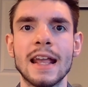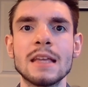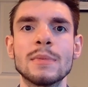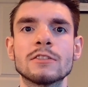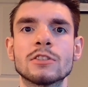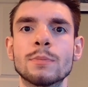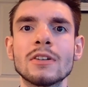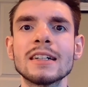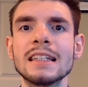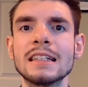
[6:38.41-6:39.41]
aiming to
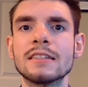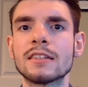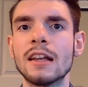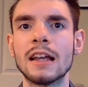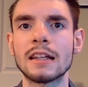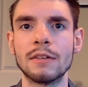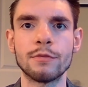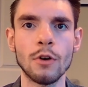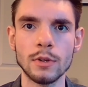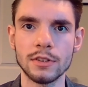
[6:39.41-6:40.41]
please can
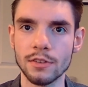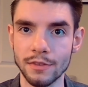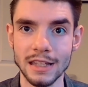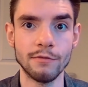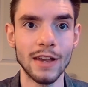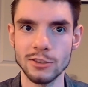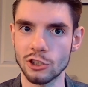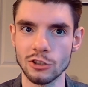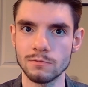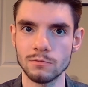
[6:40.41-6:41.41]
focus the
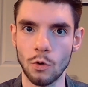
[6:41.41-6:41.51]
adventure,